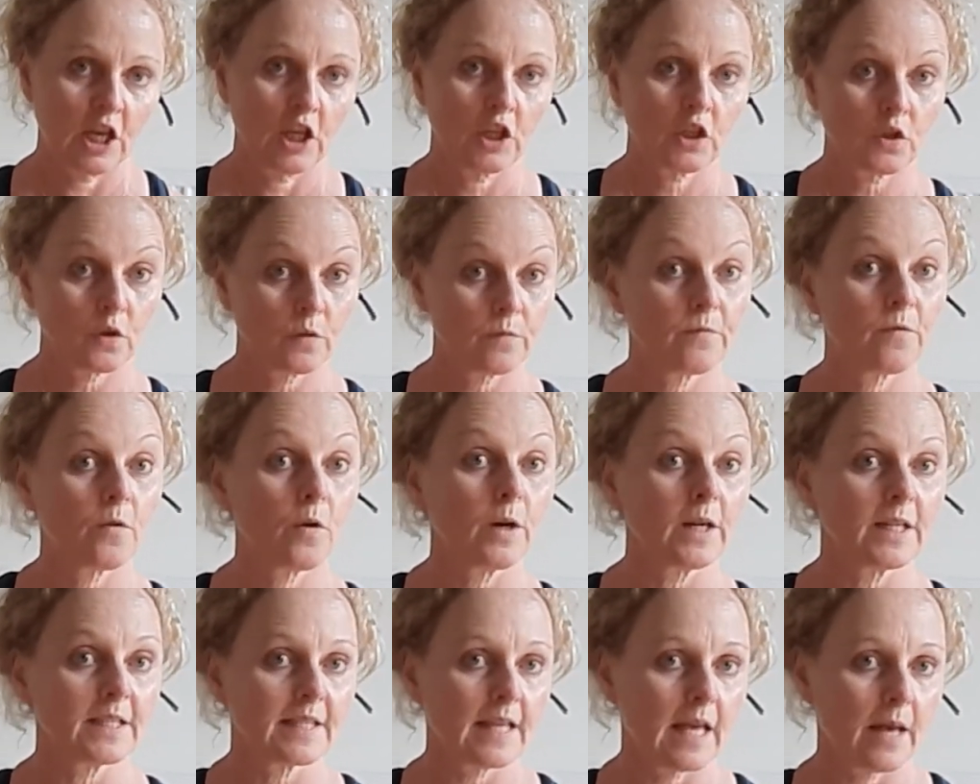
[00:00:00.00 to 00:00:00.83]
So for
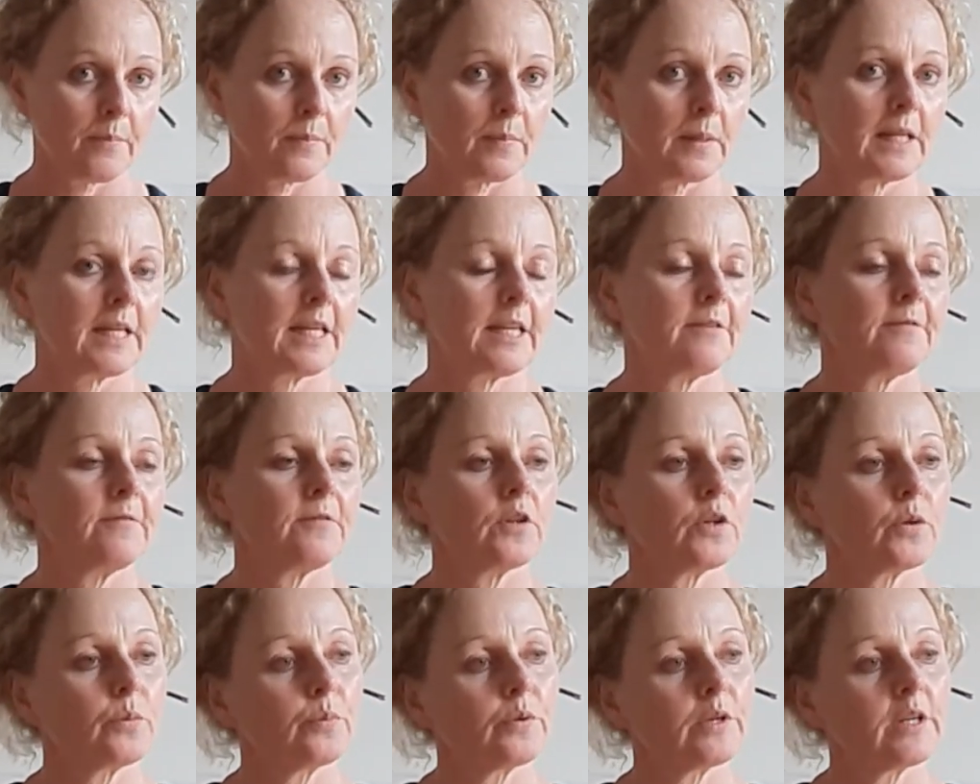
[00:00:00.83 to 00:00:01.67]
example, if
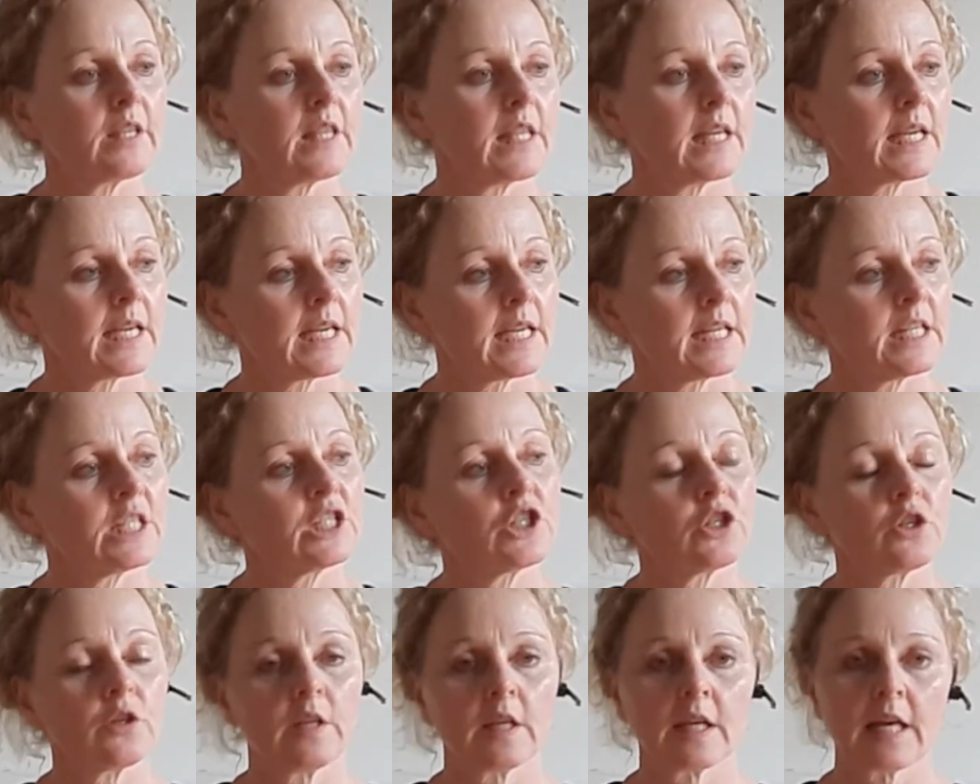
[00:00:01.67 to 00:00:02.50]
you're breathing in
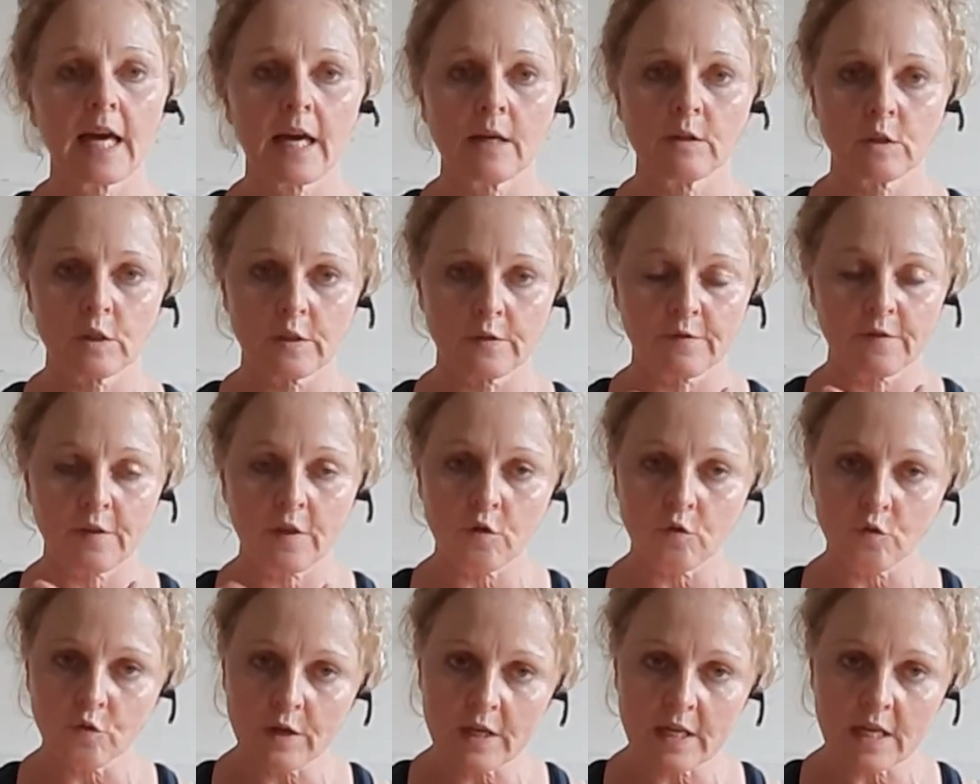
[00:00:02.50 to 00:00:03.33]
to the count
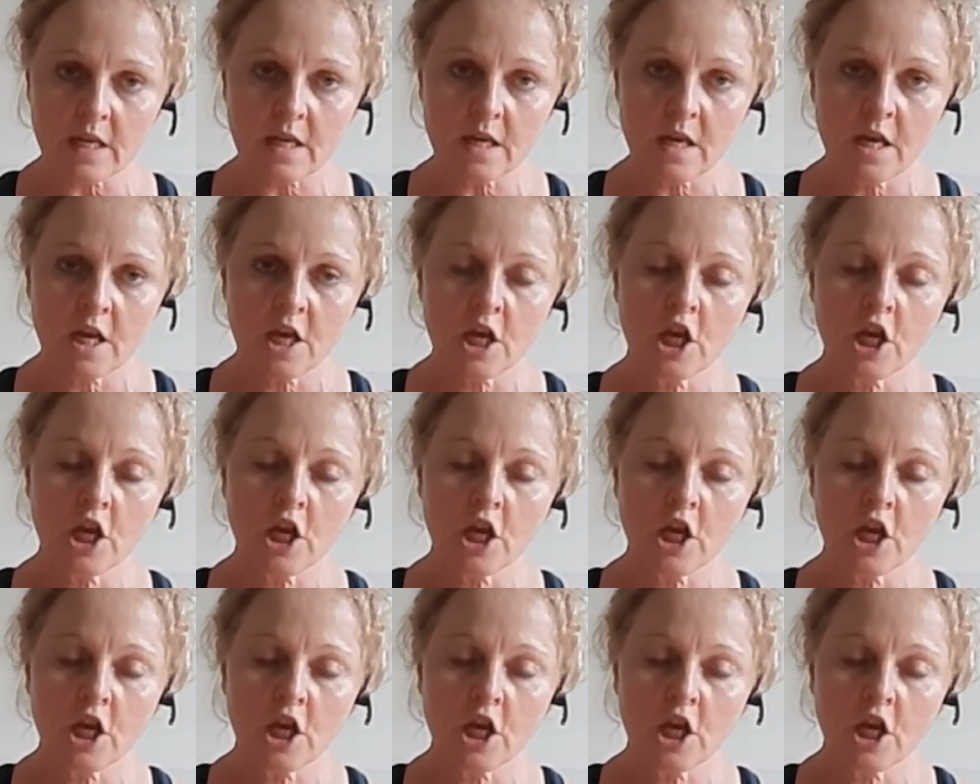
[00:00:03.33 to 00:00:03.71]
of 3,